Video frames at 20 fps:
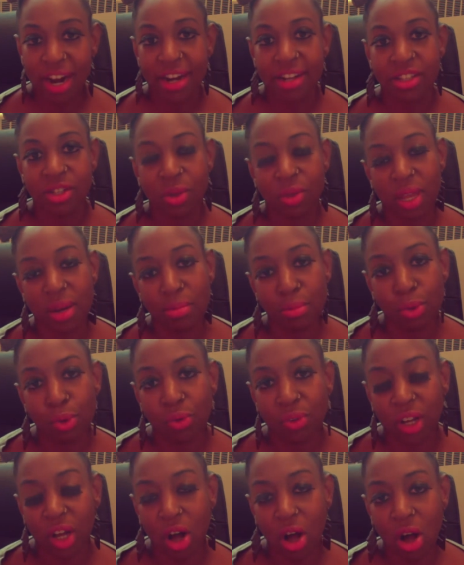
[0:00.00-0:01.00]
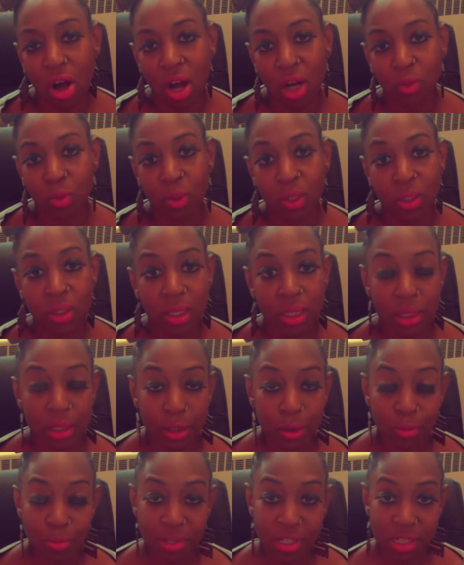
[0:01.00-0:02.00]
And so then moving on would look a
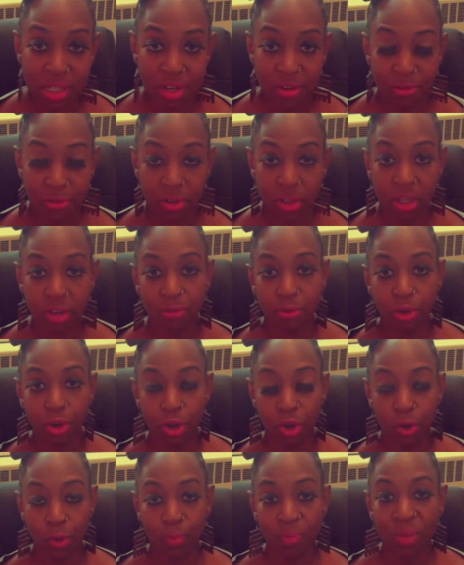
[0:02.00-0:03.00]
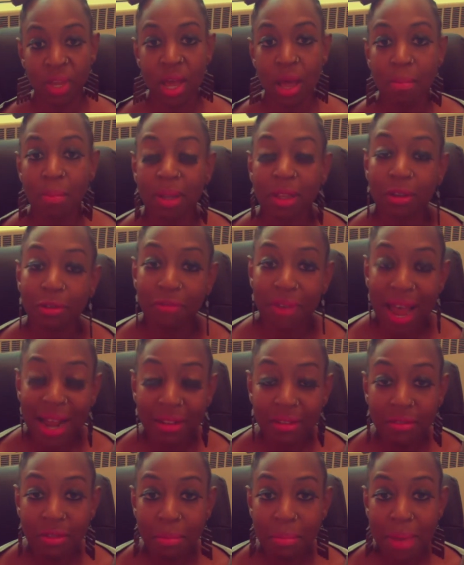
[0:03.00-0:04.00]
little bit differently for you. But the fact
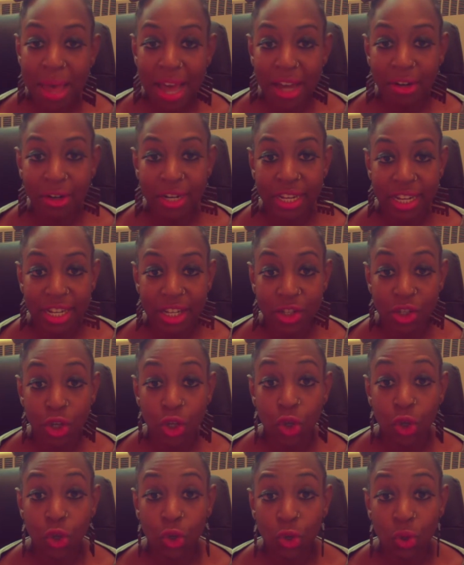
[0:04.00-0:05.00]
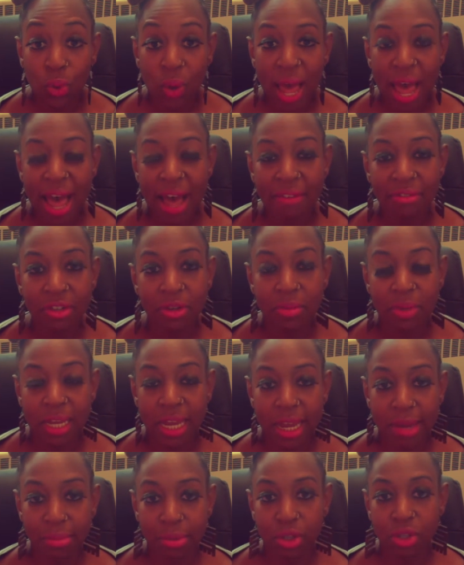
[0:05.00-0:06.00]
of the matter is, you have to be
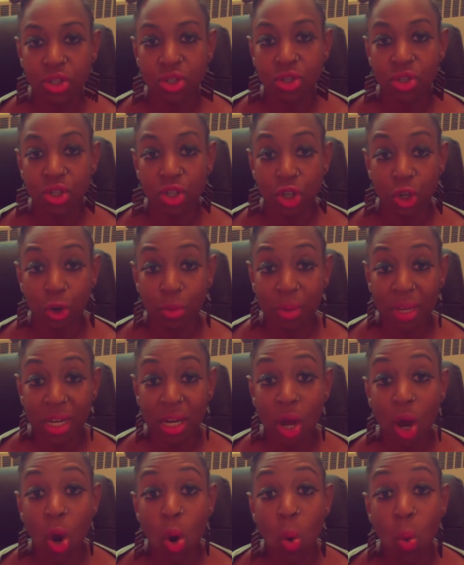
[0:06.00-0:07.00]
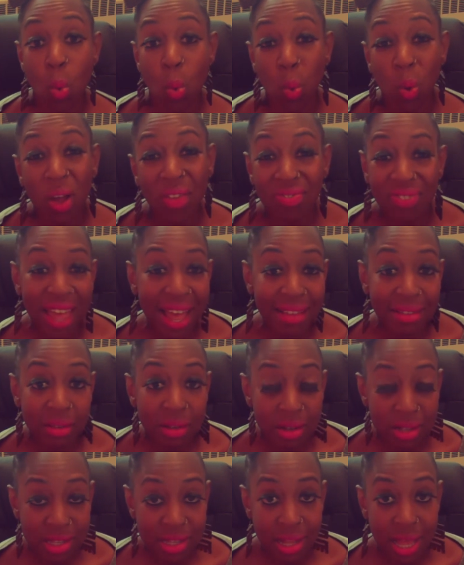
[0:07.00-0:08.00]
able to determine what that
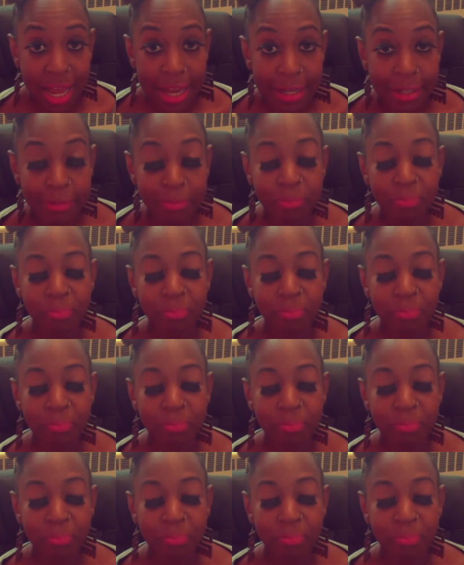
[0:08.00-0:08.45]
looks like.